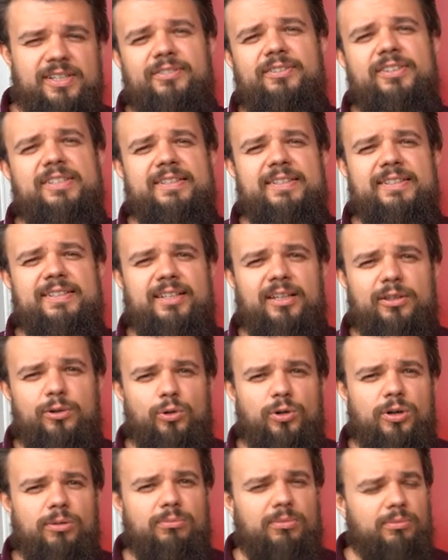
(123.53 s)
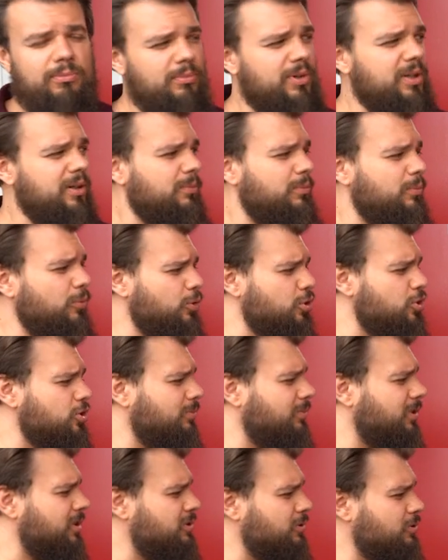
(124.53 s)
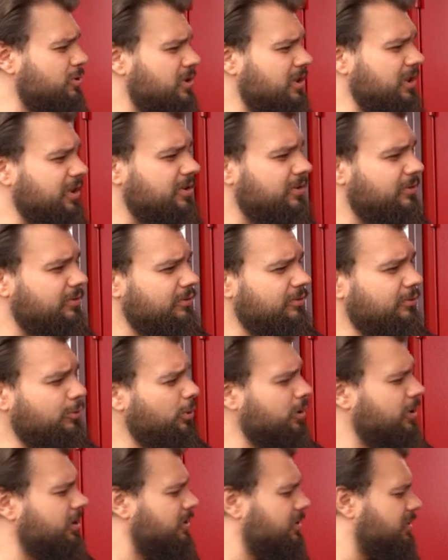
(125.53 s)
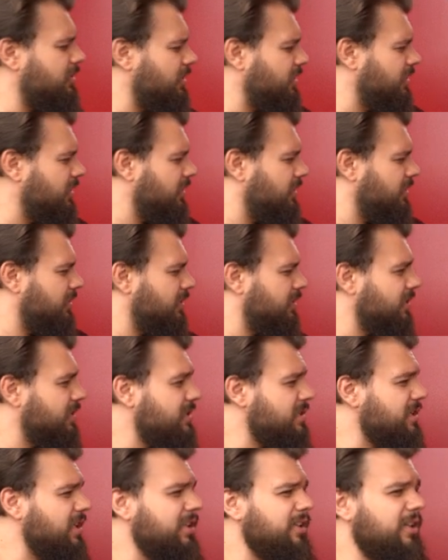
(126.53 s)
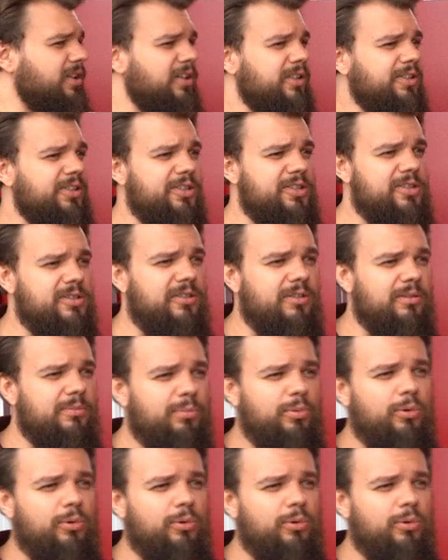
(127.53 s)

according to which we can introduce 10 kilovolts of electricity into the building.